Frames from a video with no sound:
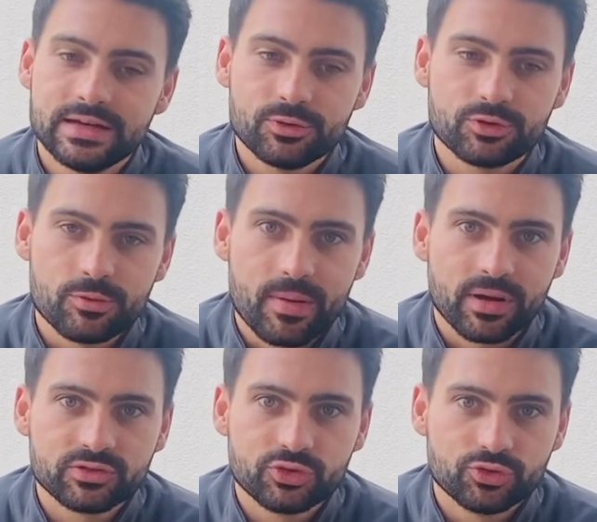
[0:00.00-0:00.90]
And also
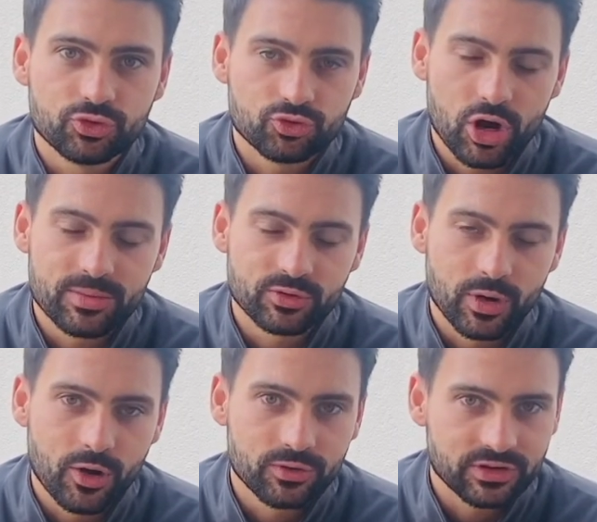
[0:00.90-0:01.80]
remember to subscribe as
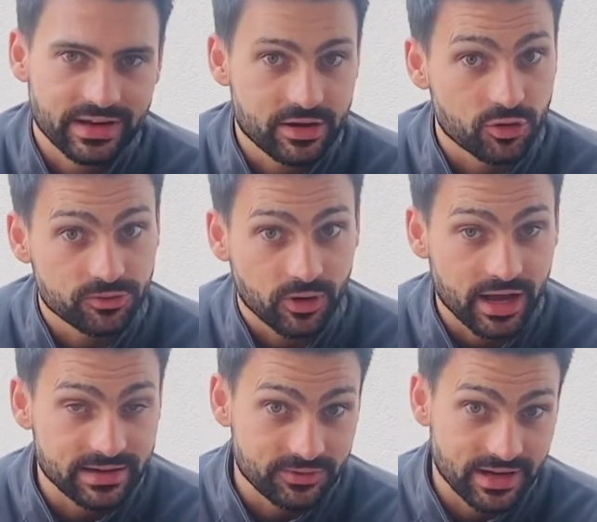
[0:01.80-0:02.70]
well so you get
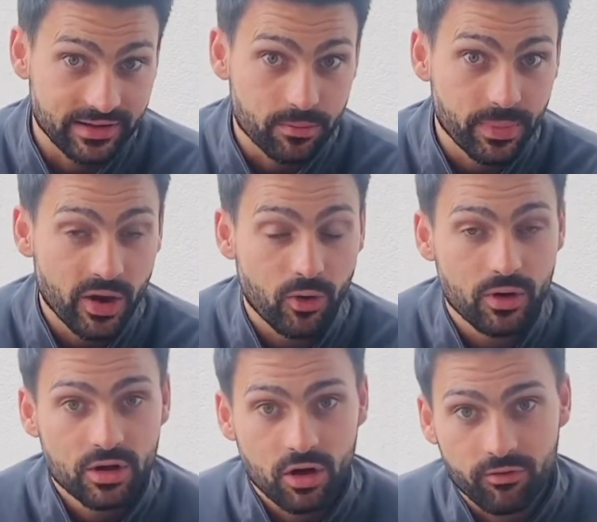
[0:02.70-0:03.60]
notified if you click the bell
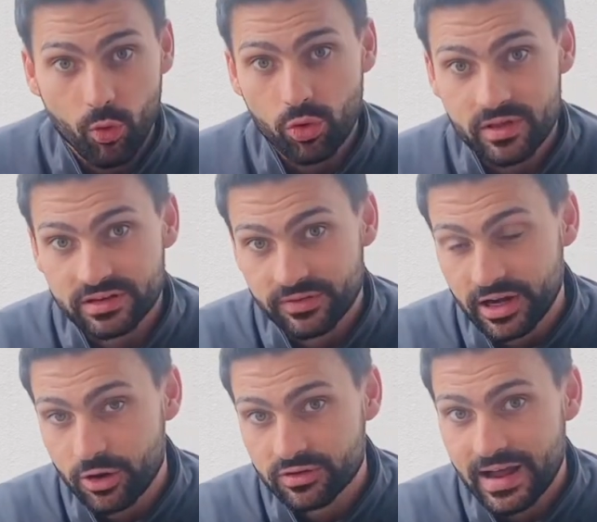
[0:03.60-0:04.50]
of all of these
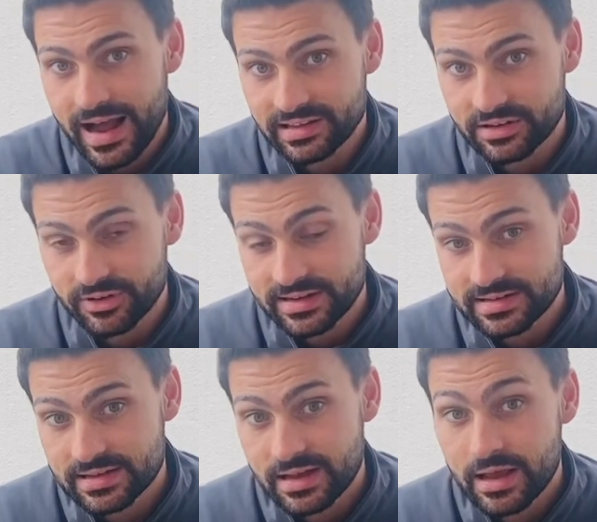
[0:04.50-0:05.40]
videos as they're
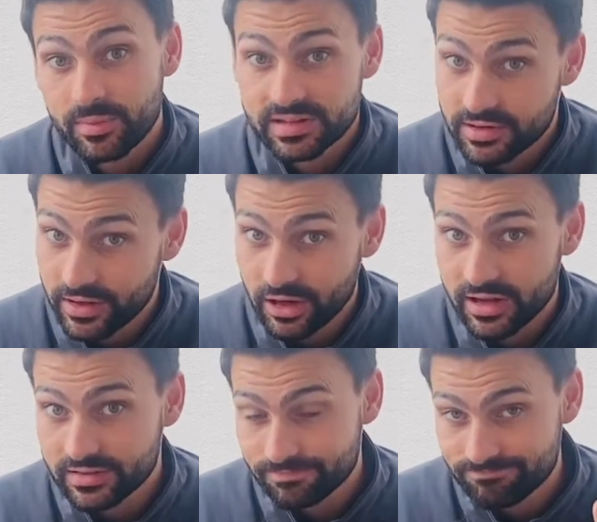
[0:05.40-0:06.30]
released. But until then
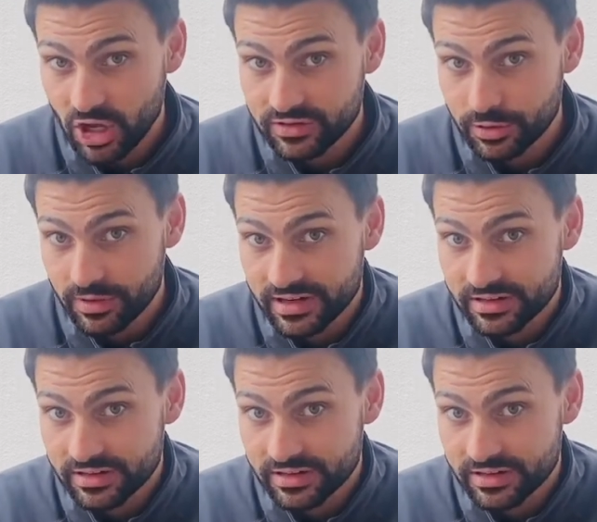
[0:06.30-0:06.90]
guys, I'll see you on the next